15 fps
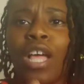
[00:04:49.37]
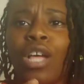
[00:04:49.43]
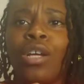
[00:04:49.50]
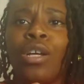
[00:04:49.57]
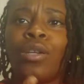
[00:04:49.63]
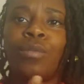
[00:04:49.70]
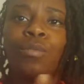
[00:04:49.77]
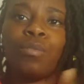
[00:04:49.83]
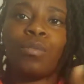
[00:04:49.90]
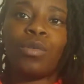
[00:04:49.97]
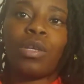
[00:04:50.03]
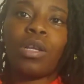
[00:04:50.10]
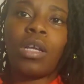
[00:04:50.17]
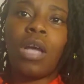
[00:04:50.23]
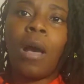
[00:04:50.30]
a
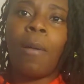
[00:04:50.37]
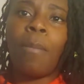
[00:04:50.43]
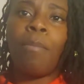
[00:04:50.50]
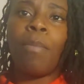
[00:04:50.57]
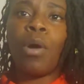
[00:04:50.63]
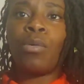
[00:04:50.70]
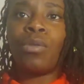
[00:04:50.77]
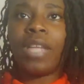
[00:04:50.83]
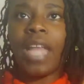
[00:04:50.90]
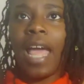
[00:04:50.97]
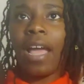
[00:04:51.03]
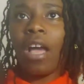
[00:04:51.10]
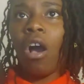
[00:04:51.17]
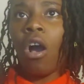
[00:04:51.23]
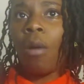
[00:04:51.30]
boat
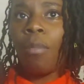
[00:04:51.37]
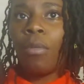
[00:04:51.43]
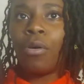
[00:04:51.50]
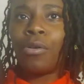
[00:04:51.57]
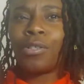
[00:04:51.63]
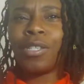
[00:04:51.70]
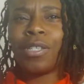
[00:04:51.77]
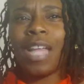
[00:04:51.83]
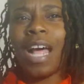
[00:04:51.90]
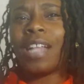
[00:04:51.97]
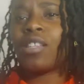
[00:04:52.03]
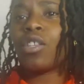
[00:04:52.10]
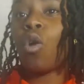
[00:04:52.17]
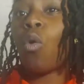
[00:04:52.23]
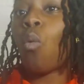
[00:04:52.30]
neck almost.
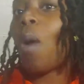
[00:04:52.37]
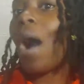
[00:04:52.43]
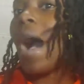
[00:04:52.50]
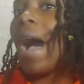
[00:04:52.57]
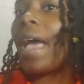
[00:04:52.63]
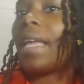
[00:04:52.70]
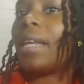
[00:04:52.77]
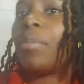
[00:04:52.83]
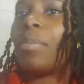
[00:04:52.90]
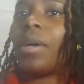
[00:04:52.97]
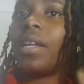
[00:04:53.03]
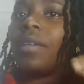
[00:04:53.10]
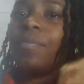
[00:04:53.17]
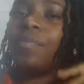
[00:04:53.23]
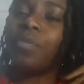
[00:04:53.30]
Not so wide,
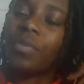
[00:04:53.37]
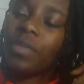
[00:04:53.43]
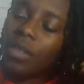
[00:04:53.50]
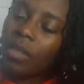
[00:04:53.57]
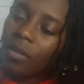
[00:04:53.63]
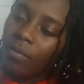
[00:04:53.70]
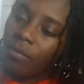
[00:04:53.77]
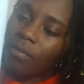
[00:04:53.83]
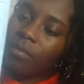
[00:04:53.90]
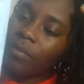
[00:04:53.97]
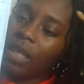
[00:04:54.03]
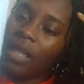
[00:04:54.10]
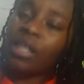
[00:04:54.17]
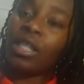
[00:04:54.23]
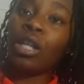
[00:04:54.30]
but
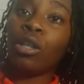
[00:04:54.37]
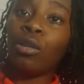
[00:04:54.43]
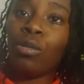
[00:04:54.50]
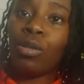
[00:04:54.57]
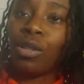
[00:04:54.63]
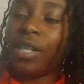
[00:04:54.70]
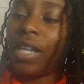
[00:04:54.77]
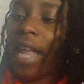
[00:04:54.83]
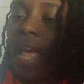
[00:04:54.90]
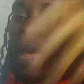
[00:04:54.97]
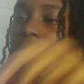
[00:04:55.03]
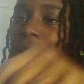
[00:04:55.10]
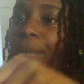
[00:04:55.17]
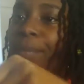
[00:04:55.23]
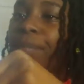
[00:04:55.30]
it's a looser neck.
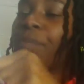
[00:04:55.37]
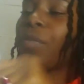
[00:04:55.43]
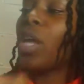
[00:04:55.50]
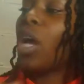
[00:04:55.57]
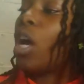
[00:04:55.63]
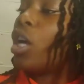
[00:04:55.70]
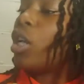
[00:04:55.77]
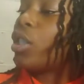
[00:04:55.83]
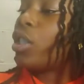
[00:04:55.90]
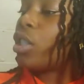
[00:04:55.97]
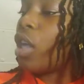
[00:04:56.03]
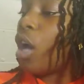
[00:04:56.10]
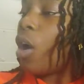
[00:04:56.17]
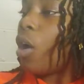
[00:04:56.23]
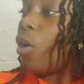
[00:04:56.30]

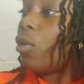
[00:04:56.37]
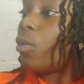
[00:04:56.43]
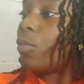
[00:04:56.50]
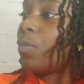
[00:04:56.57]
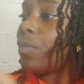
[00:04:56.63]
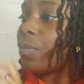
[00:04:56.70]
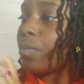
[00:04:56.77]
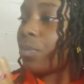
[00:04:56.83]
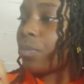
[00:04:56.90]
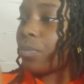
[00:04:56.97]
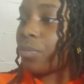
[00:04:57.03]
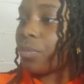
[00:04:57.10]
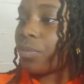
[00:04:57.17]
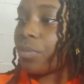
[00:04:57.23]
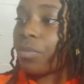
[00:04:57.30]
So
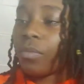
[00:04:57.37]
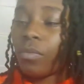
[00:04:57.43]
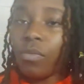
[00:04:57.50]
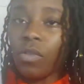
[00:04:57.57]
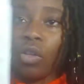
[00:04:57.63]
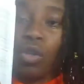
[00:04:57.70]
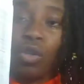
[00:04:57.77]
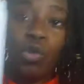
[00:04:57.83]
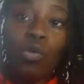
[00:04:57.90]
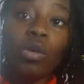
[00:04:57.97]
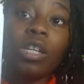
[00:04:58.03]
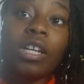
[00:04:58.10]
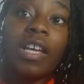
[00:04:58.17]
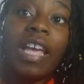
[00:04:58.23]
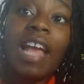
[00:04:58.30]
you will
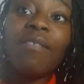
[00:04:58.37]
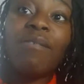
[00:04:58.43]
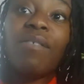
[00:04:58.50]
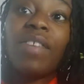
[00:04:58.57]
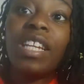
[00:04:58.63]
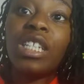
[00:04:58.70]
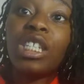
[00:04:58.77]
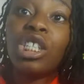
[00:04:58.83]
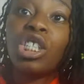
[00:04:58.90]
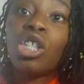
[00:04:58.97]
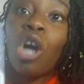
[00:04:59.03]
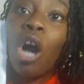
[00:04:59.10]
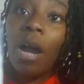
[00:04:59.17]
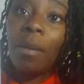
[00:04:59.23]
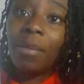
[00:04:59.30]
look at finished
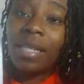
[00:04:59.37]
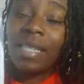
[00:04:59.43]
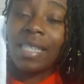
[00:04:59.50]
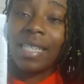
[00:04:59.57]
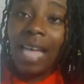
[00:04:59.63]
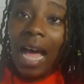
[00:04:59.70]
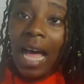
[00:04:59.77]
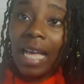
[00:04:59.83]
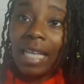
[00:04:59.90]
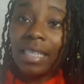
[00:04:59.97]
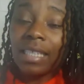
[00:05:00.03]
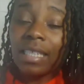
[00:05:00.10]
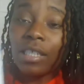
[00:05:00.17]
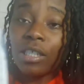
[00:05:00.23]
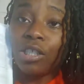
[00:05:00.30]
garment size
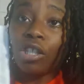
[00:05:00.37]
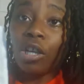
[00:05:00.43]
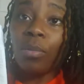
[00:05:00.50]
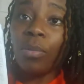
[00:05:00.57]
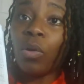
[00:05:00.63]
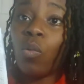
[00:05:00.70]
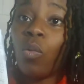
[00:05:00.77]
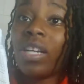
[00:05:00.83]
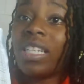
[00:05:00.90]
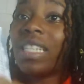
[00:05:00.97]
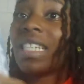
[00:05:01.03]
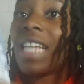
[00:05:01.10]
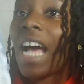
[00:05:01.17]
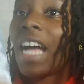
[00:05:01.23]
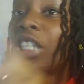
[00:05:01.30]
to determine what
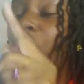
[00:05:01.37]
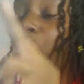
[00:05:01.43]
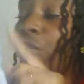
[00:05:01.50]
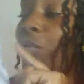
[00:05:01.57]
size you